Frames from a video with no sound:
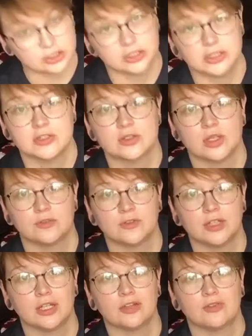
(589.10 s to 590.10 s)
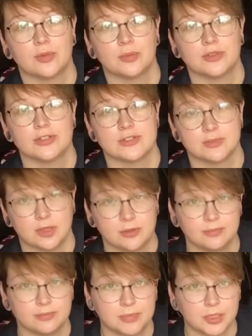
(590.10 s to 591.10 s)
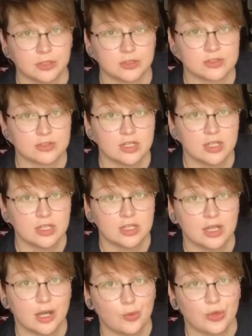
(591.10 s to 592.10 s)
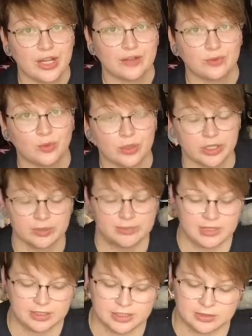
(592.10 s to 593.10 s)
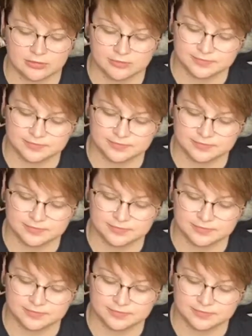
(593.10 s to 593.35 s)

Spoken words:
good, so I feel like if I put this in my purse, I wouldn't have to worry about it.